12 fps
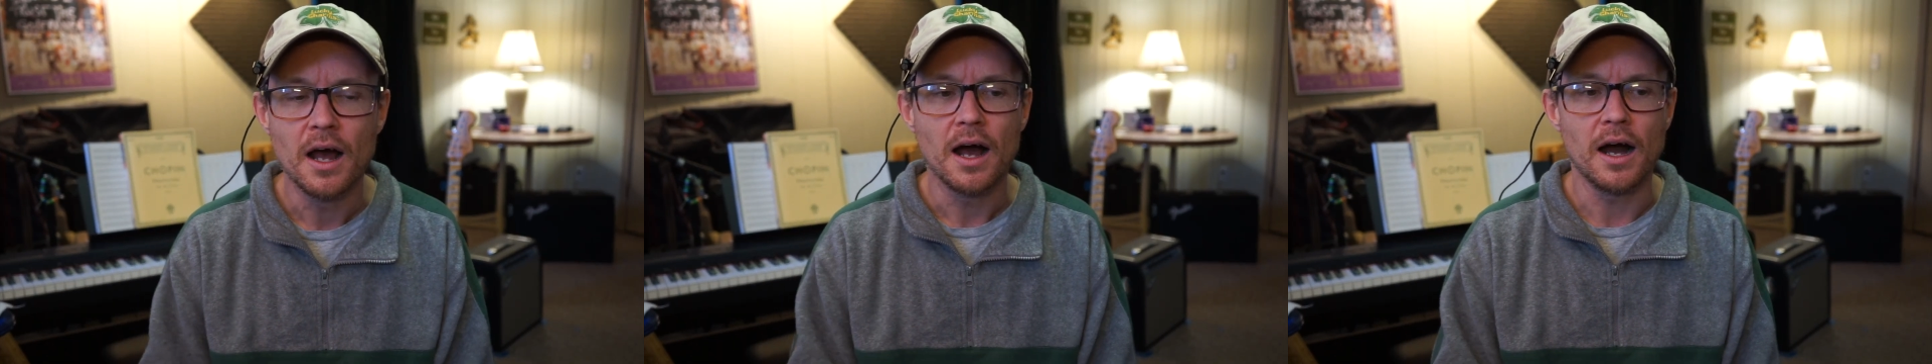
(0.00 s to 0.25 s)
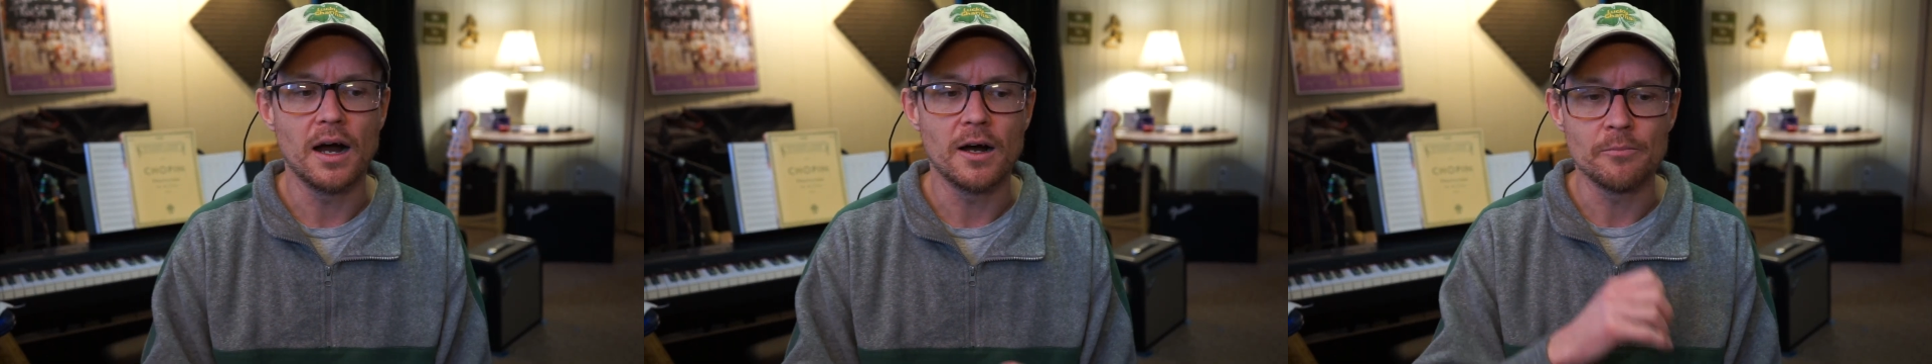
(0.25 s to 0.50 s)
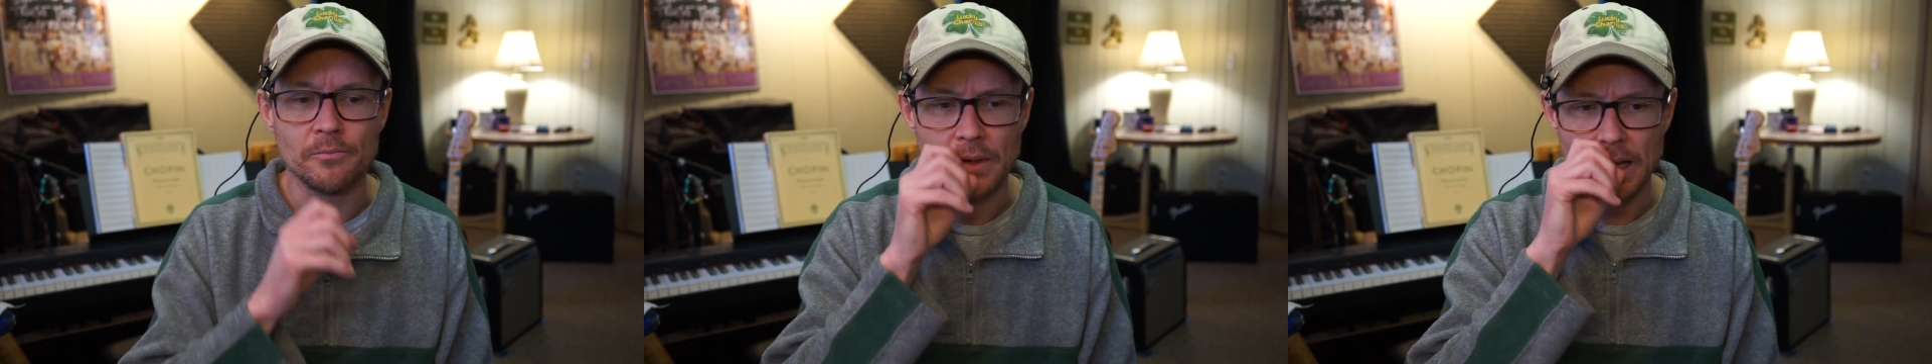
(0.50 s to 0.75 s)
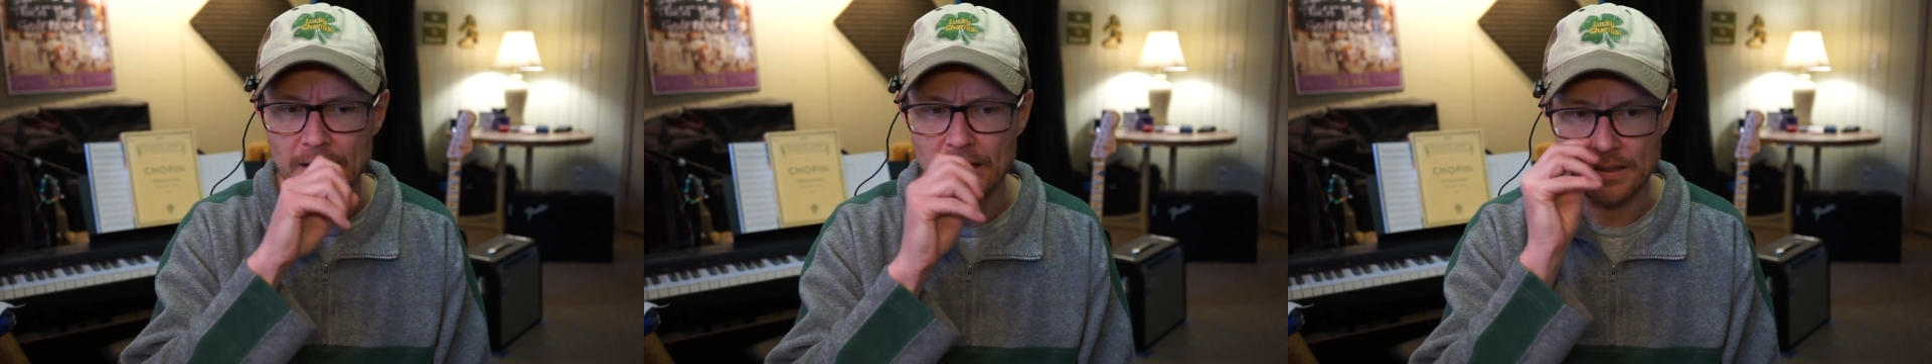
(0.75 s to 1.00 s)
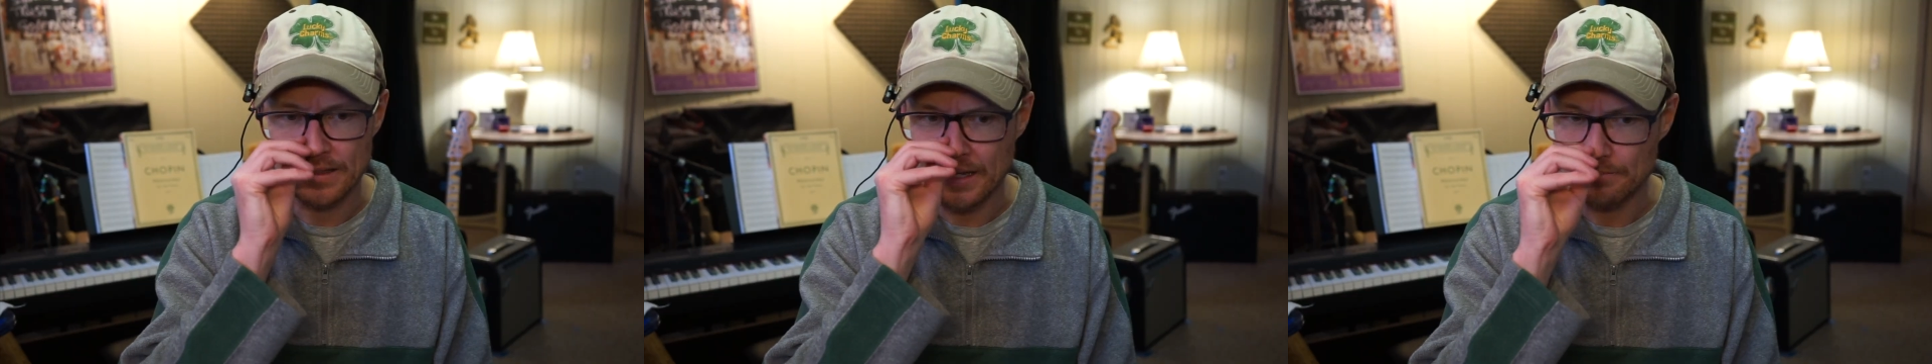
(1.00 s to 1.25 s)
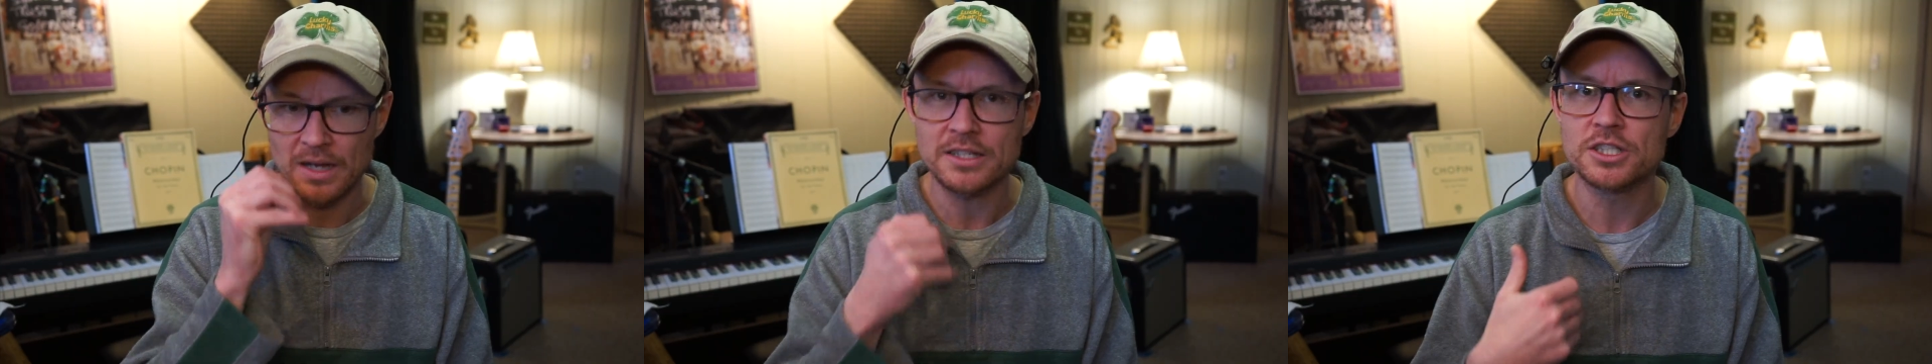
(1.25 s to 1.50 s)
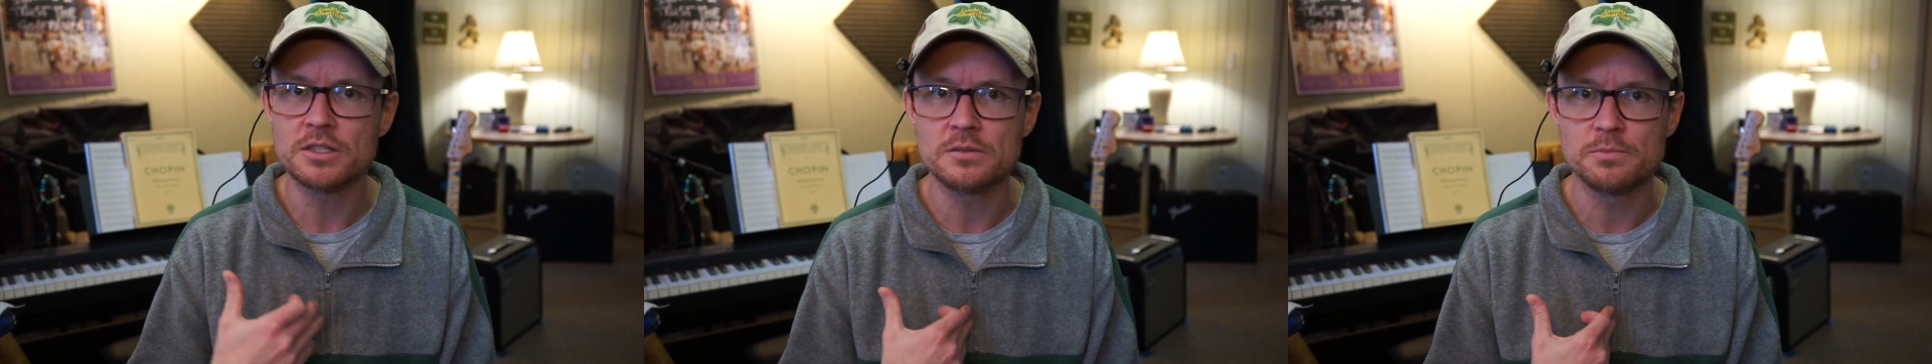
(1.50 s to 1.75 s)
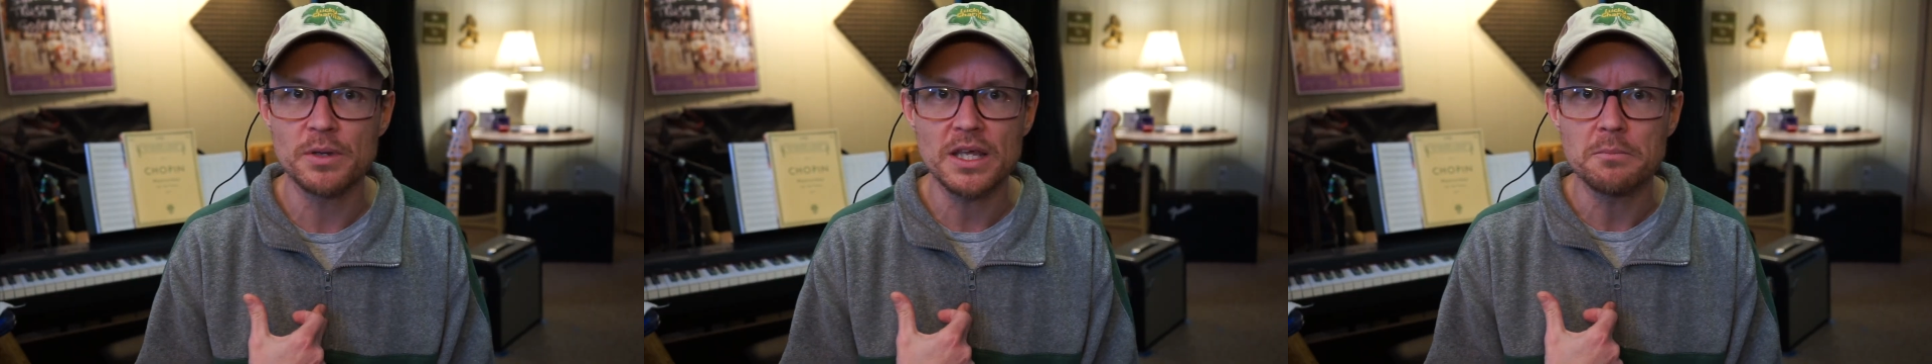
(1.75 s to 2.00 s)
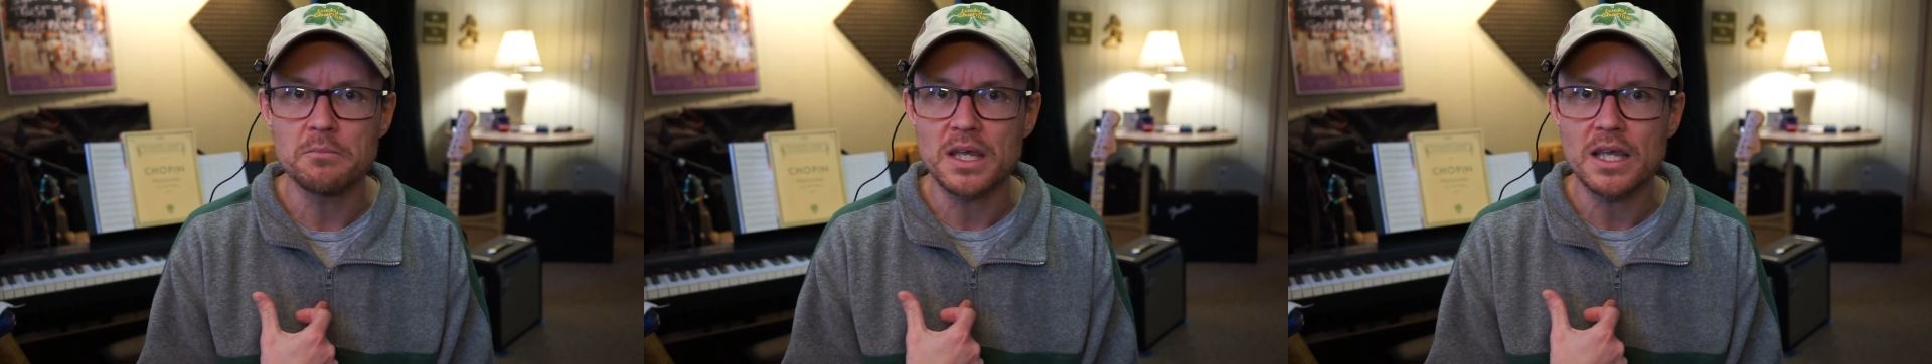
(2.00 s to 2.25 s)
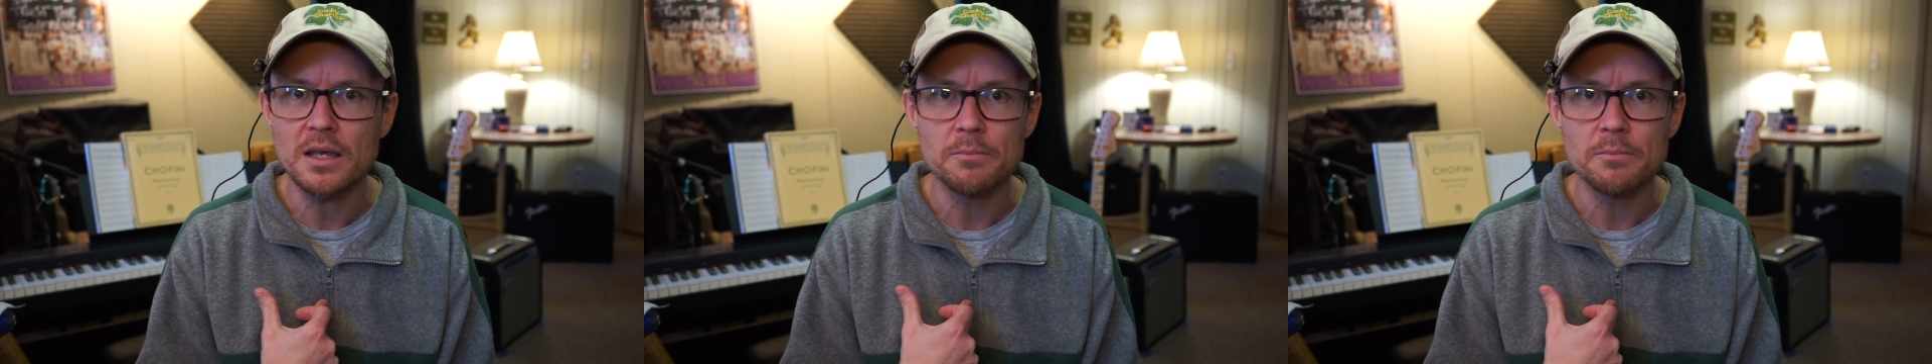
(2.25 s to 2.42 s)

That might just be me,